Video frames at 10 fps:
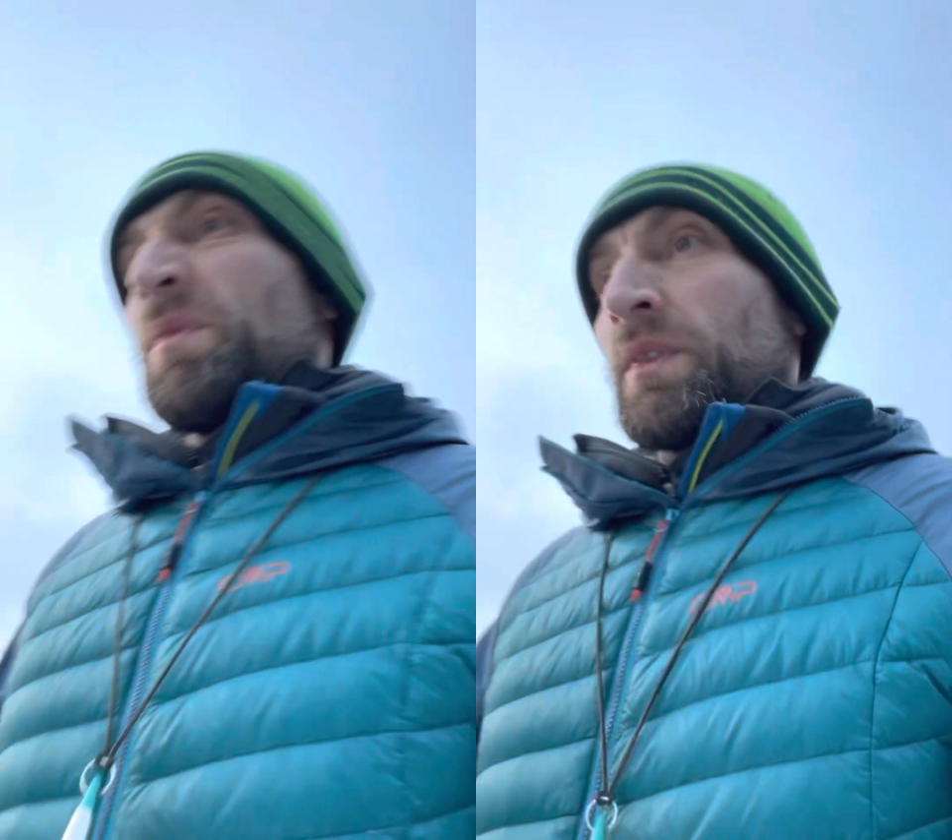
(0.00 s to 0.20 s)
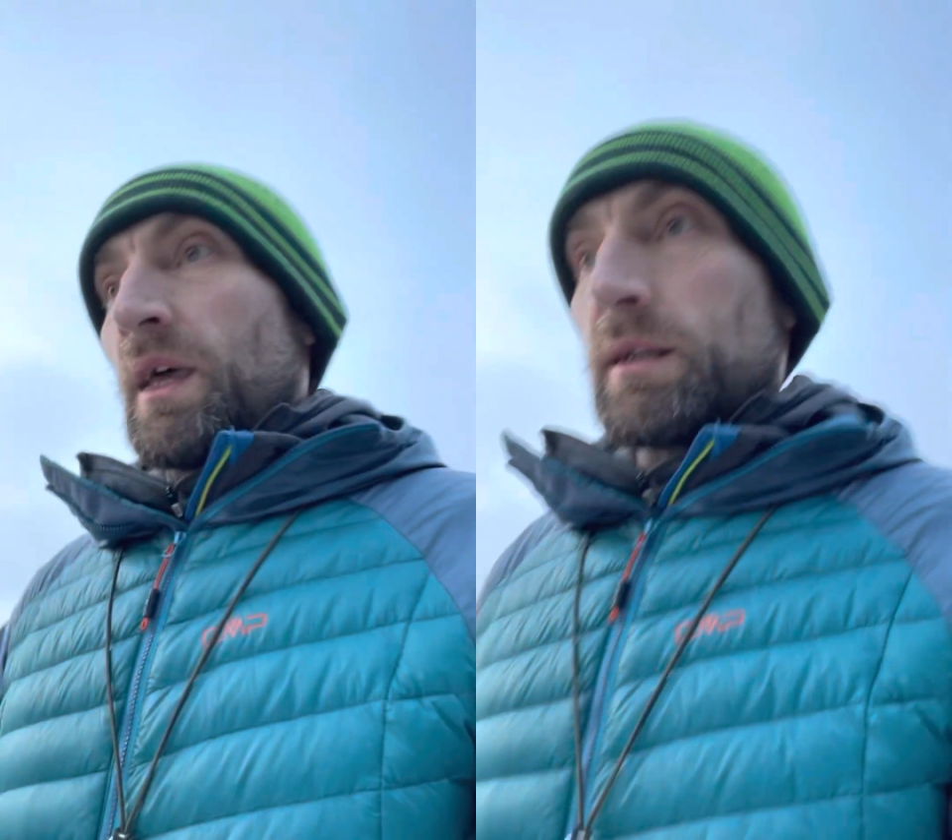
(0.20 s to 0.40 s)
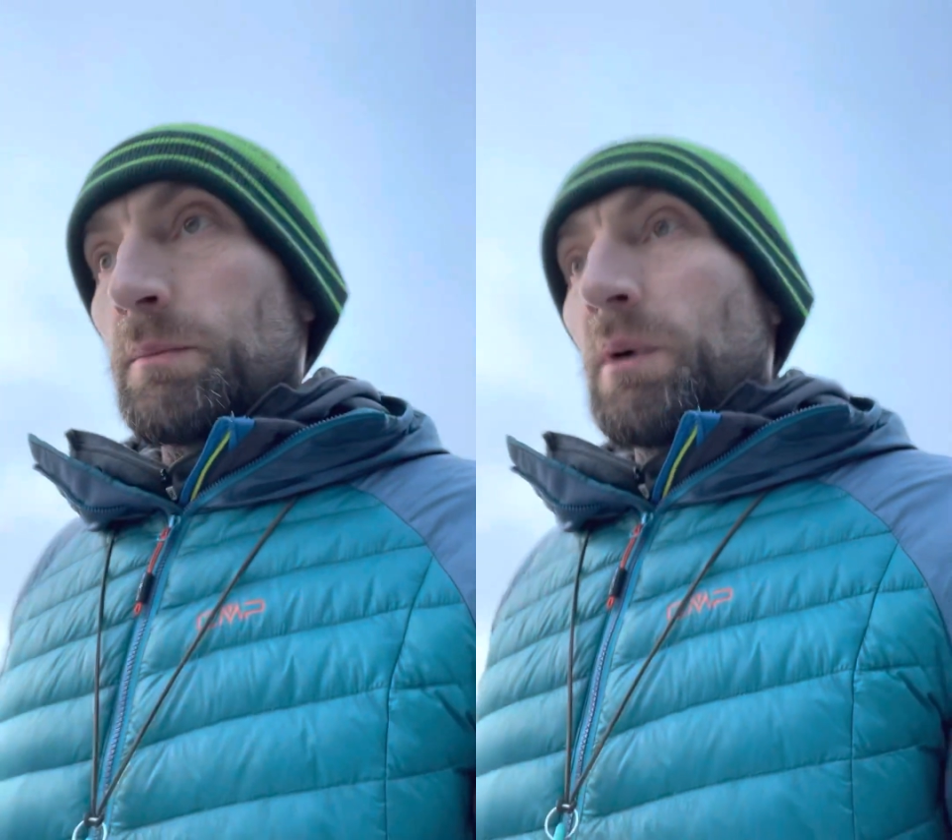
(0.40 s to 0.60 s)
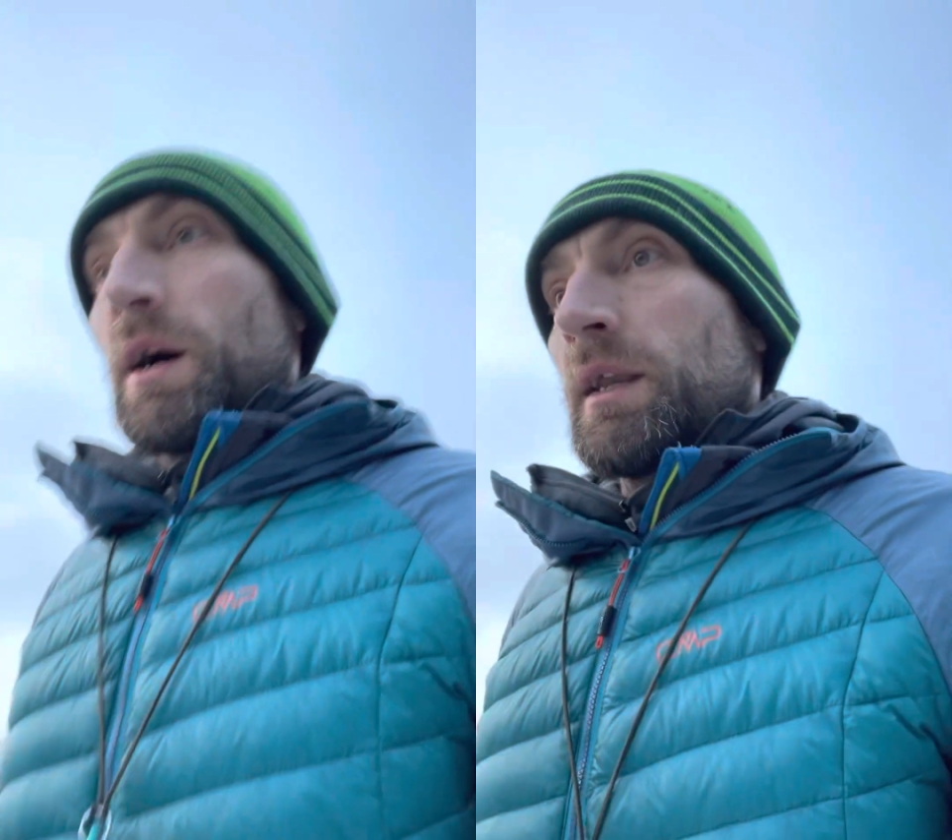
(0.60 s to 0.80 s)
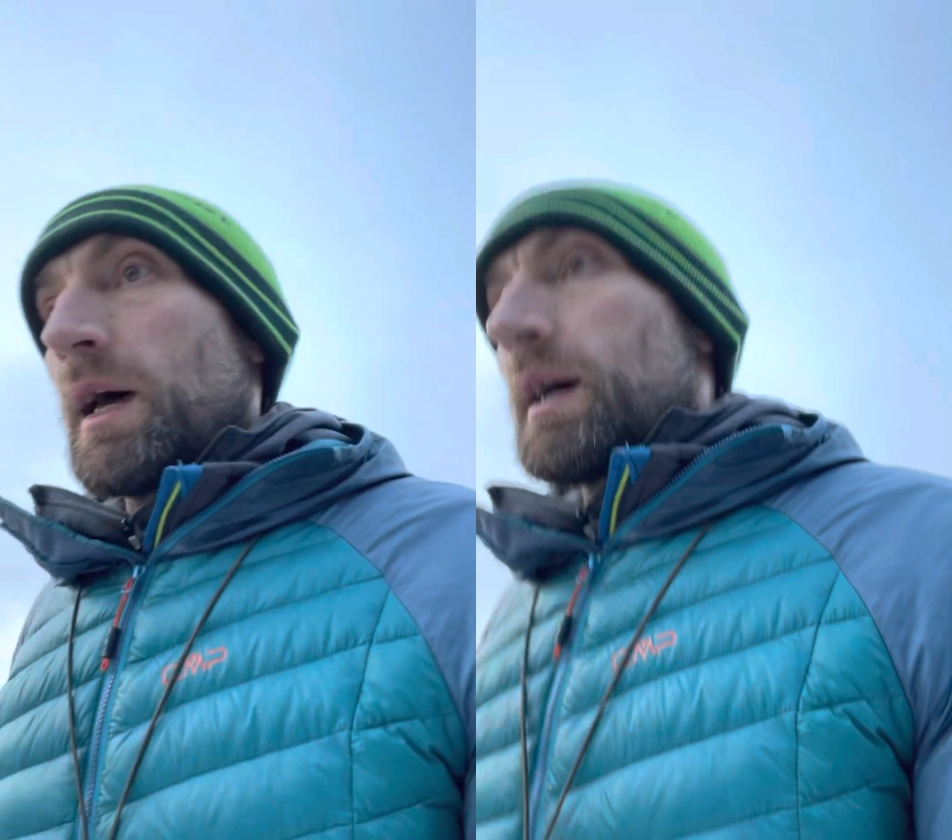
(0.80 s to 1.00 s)
Then
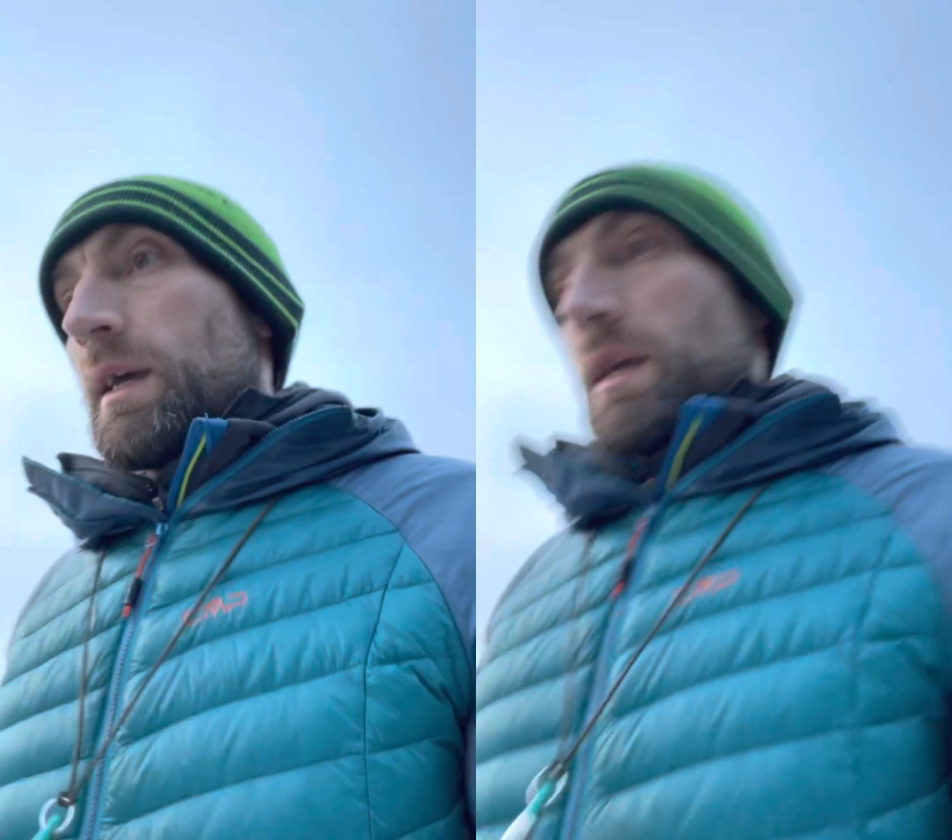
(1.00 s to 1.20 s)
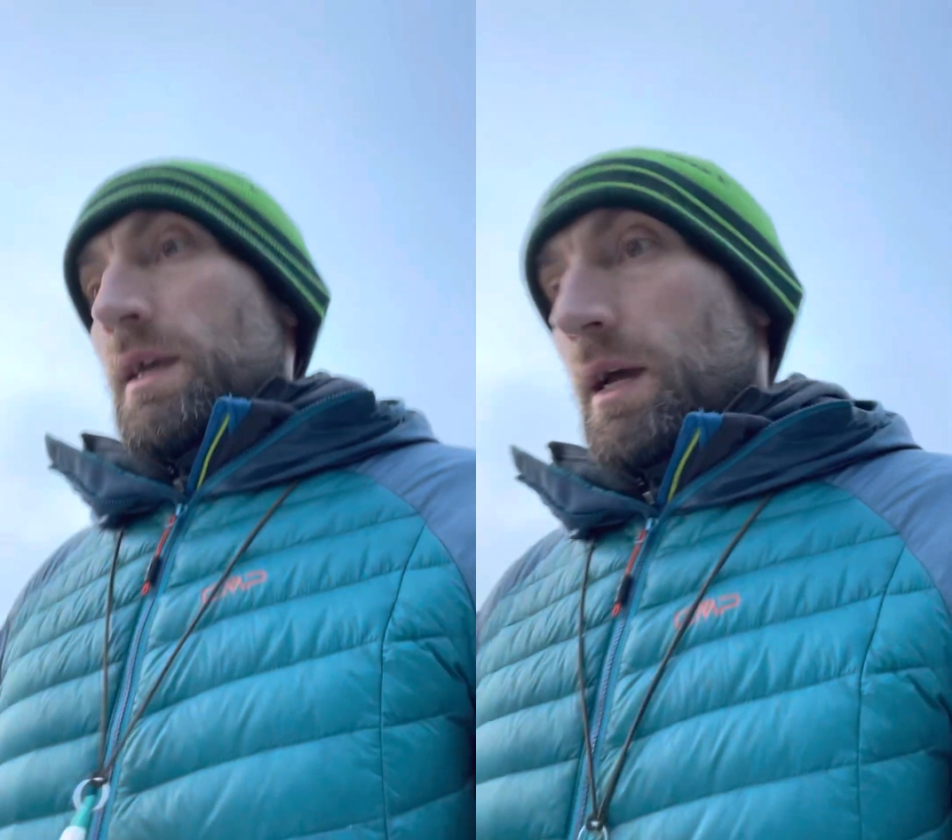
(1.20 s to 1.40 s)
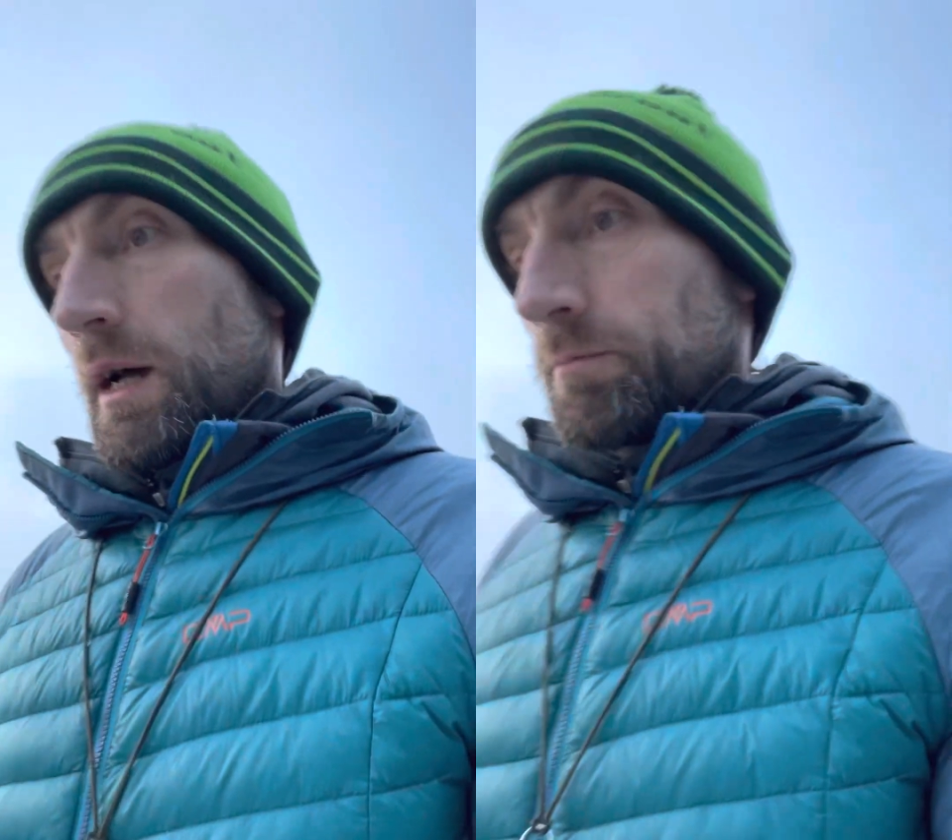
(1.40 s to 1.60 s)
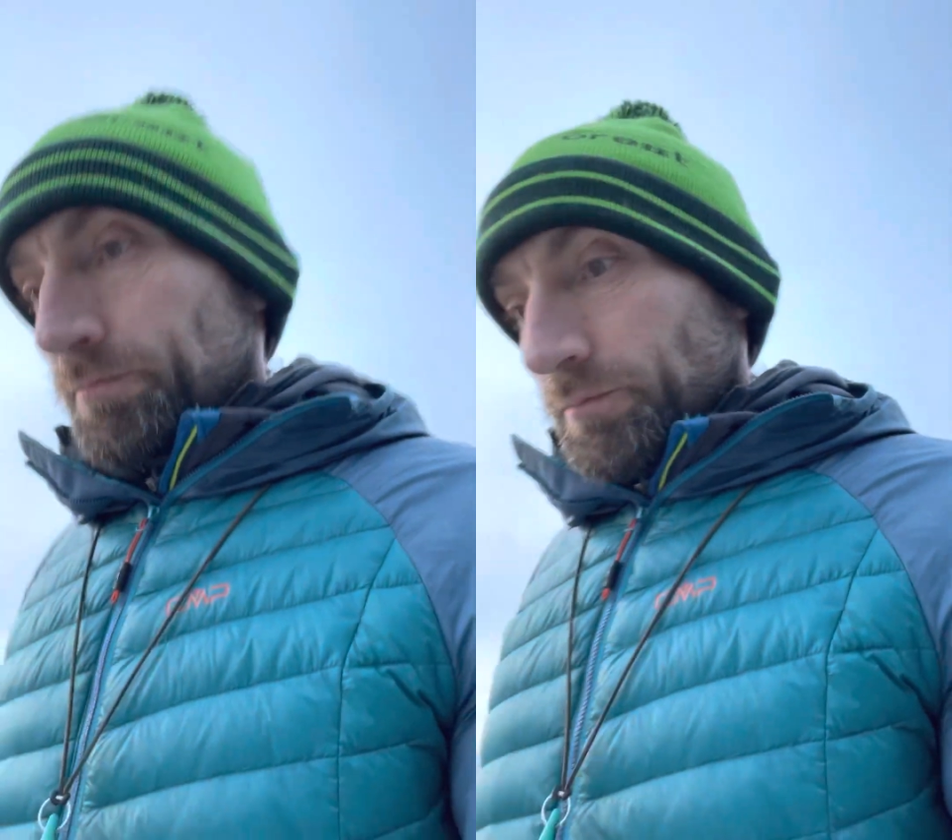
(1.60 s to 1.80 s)
buying a